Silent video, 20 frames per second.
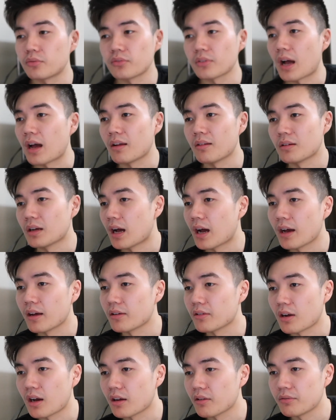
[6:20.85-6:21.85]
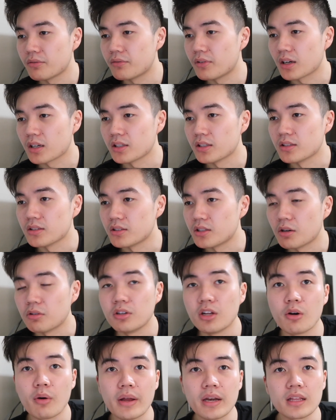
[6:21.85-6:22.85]
I fucking don't
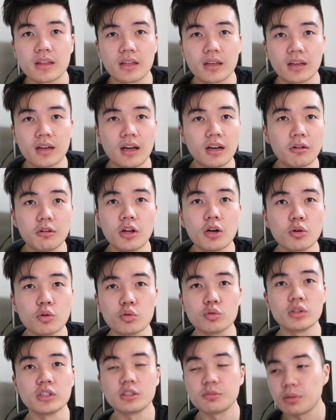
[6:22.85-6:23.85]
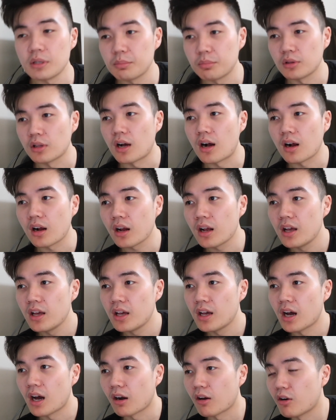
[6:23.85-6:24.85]
know anything. I don't know who these people are.
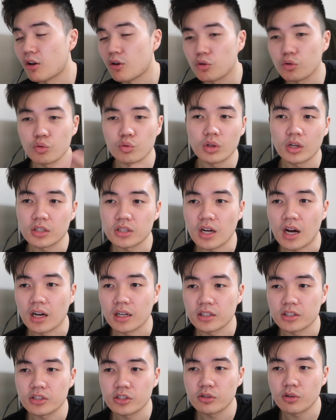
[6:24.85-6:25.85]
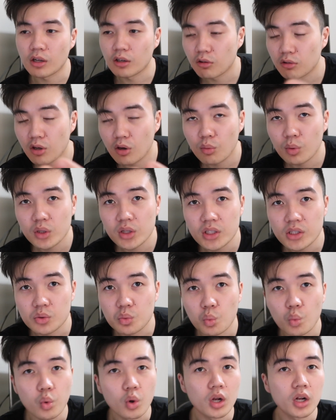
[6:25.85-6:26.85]
I don't know who they're talking to. I don't know what these
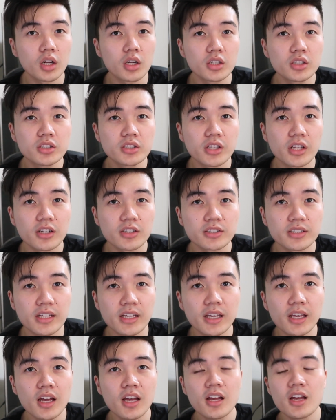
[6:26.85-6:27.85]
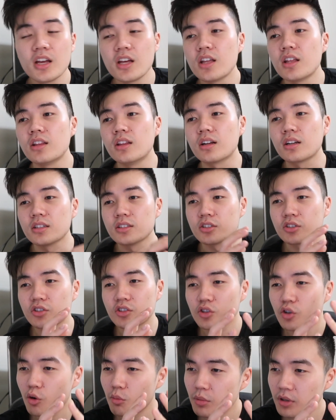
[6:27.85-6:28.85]
words they're saying. There is
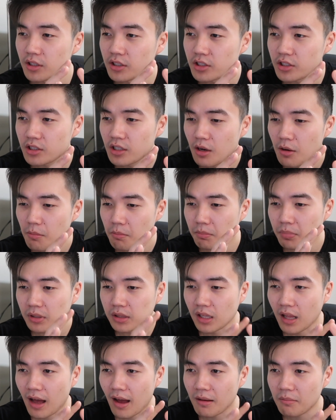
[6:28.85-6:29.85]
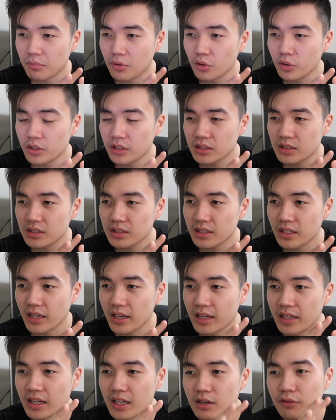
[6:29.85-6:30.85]
so much plot points
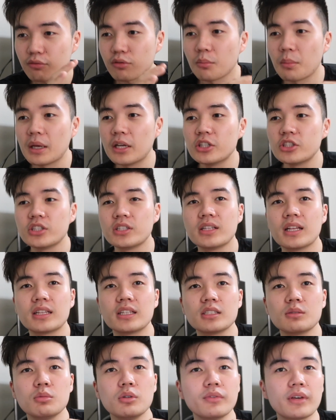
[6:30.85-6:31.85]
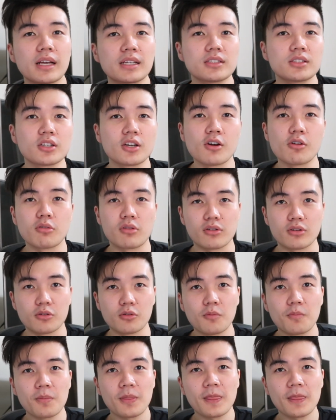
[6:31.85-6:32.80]
and information that this movie has to go through.